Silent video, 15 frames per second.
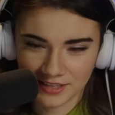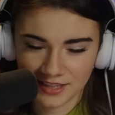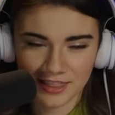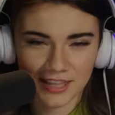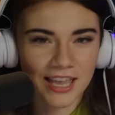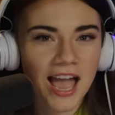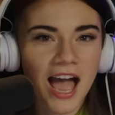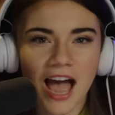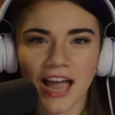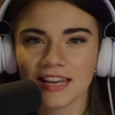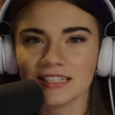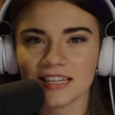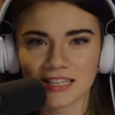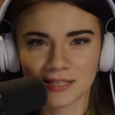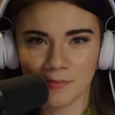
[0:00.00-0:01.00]
the
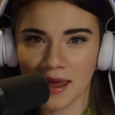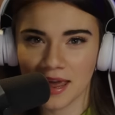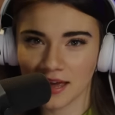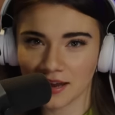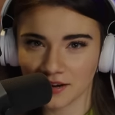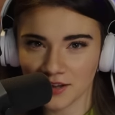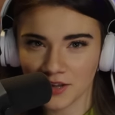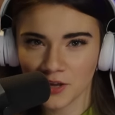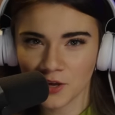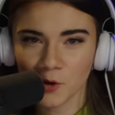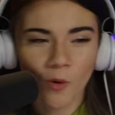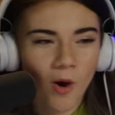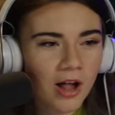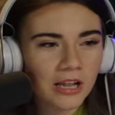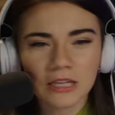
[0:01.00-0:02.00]
kindest man
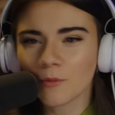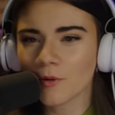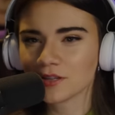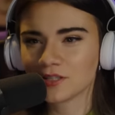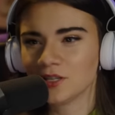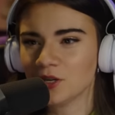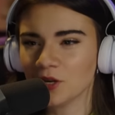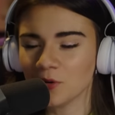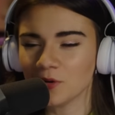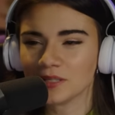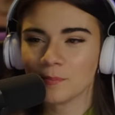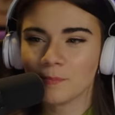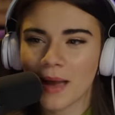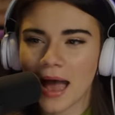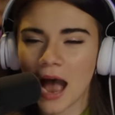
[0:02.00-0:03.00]
who all he wants to do is
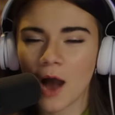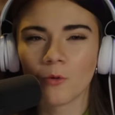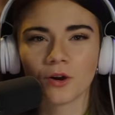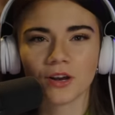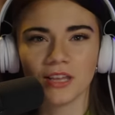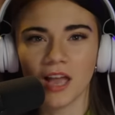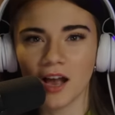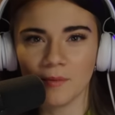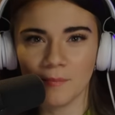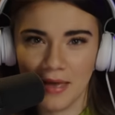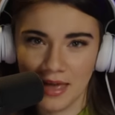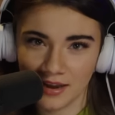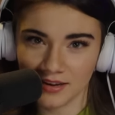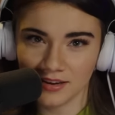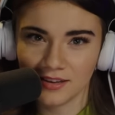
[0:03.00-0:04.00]
empower young
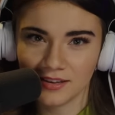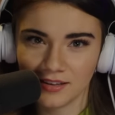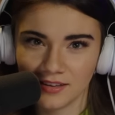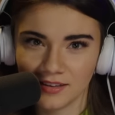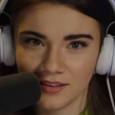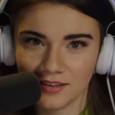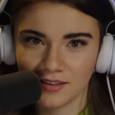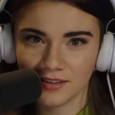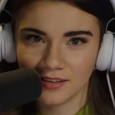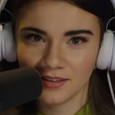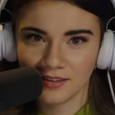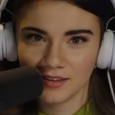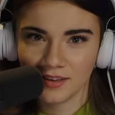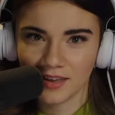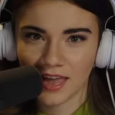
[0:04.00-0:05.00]
men
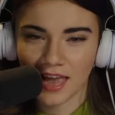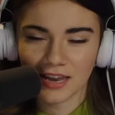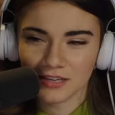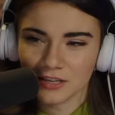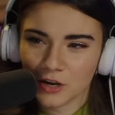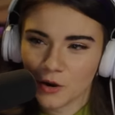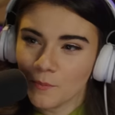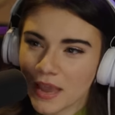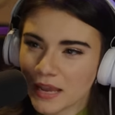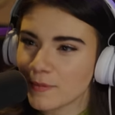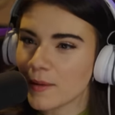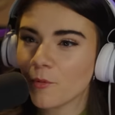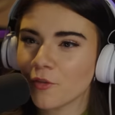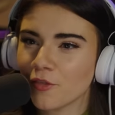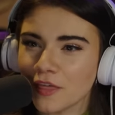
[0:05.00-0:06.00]
and, make
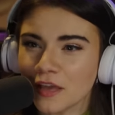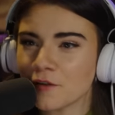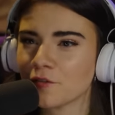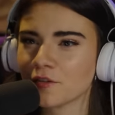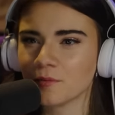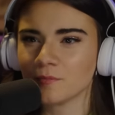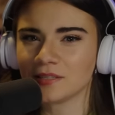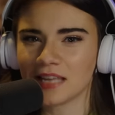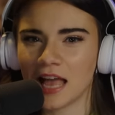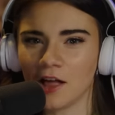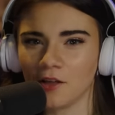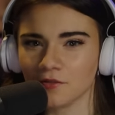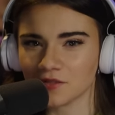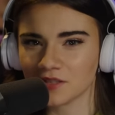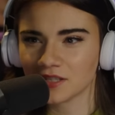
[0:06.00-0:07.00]
people think for
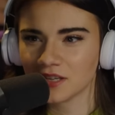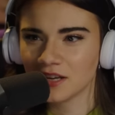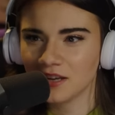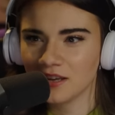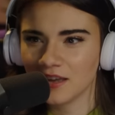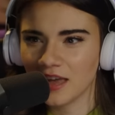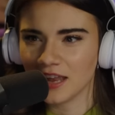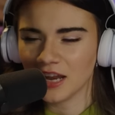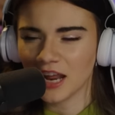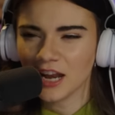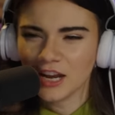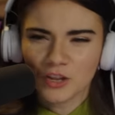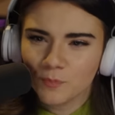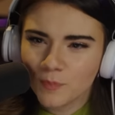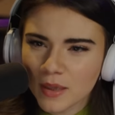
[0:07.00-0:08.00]
themselves and
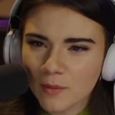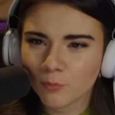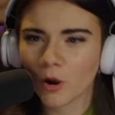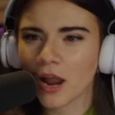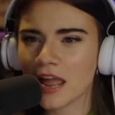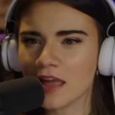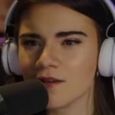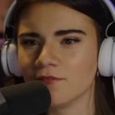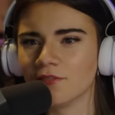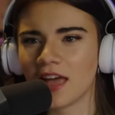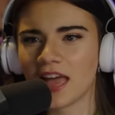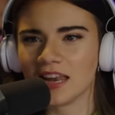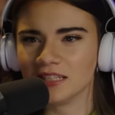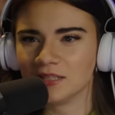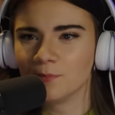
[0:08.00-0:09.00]
be brave
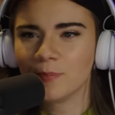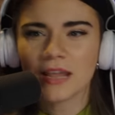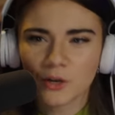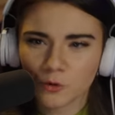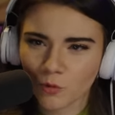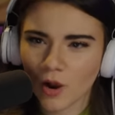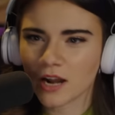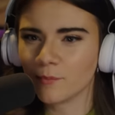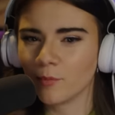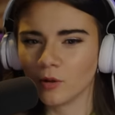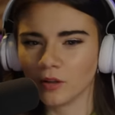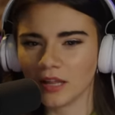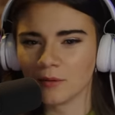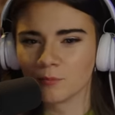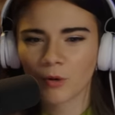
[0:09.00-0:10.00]
and be
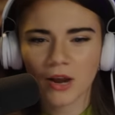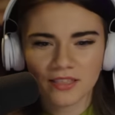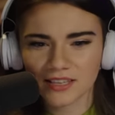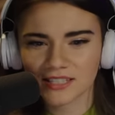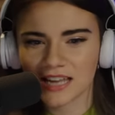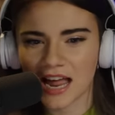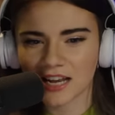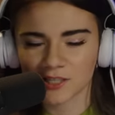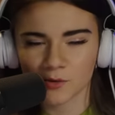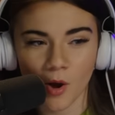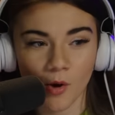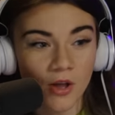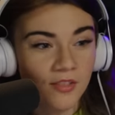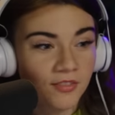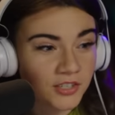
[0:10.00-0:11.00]
incredible and break the status
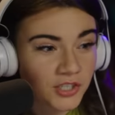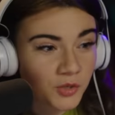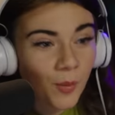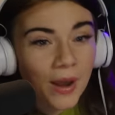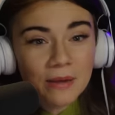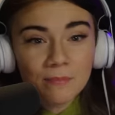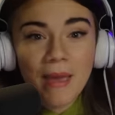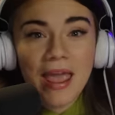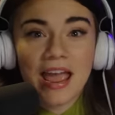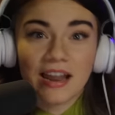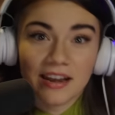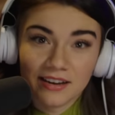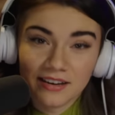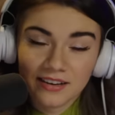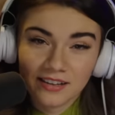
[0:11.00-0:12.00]
quo. The sweet
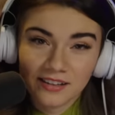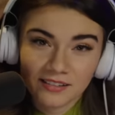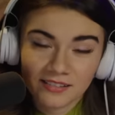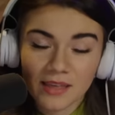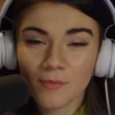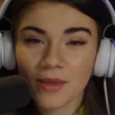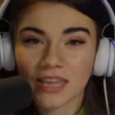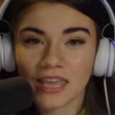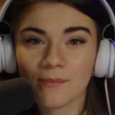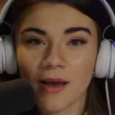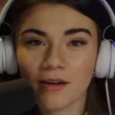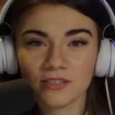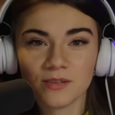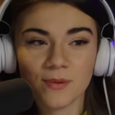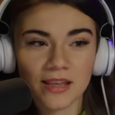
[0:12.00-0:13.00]
man, they make him
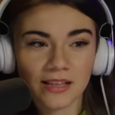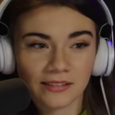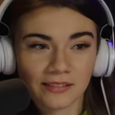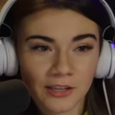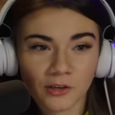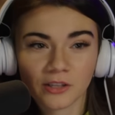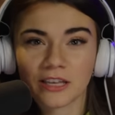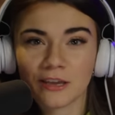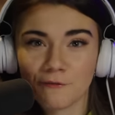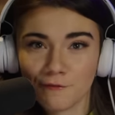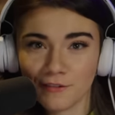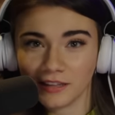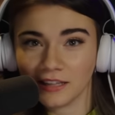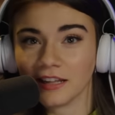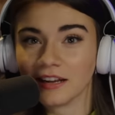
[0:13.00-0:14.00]
out to be literally a
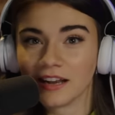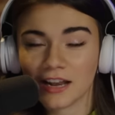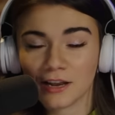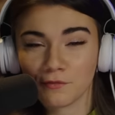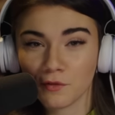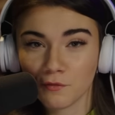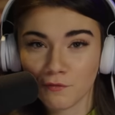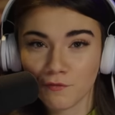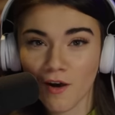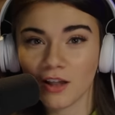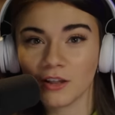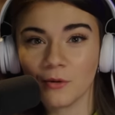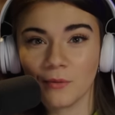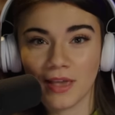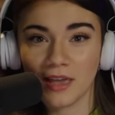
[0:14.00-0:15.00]
villain. And if you
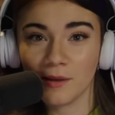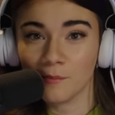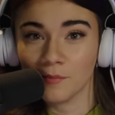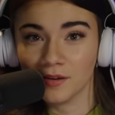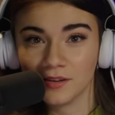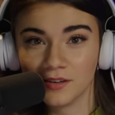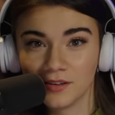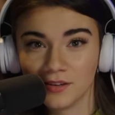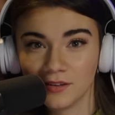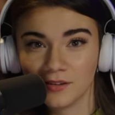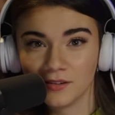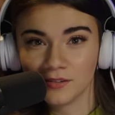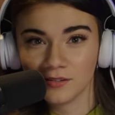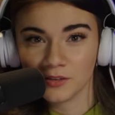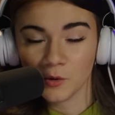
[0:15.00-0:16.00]
follow him,
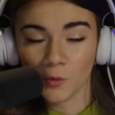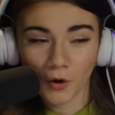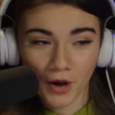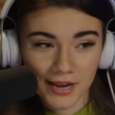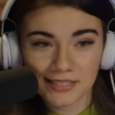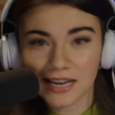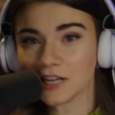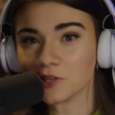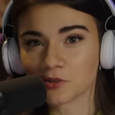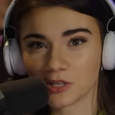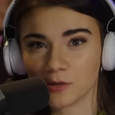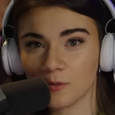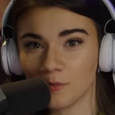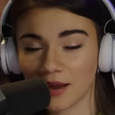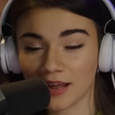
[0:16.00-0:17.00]
you are a dangerous human